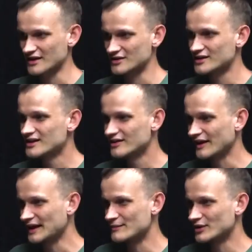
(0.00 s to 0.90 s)
and
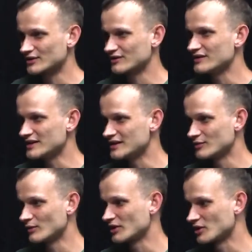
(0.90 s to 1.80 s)
think about
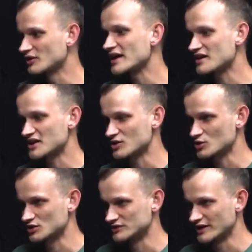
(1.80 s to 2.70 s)
what we call the
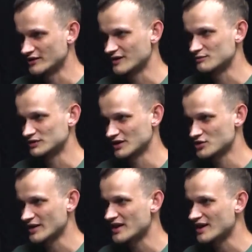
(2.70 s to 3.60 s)
execution layer, like
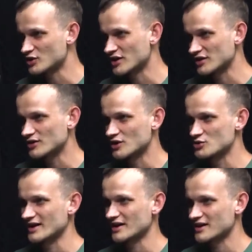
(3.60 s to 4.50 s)
transactions and
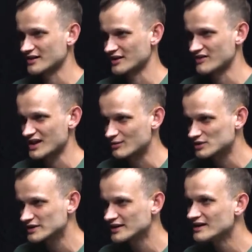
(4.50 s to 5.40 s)
contracts kind of
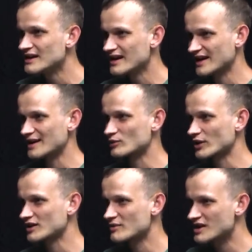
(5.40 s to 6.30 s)
separately and
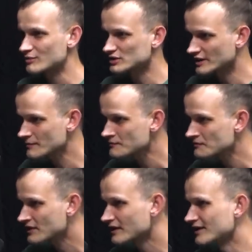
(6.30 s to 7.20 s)
upgrade them separately.
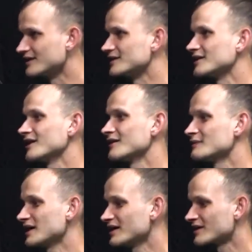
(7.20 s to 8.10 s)

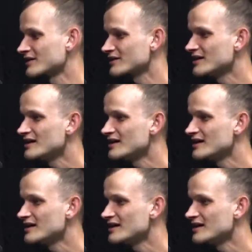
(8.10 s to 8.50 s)
And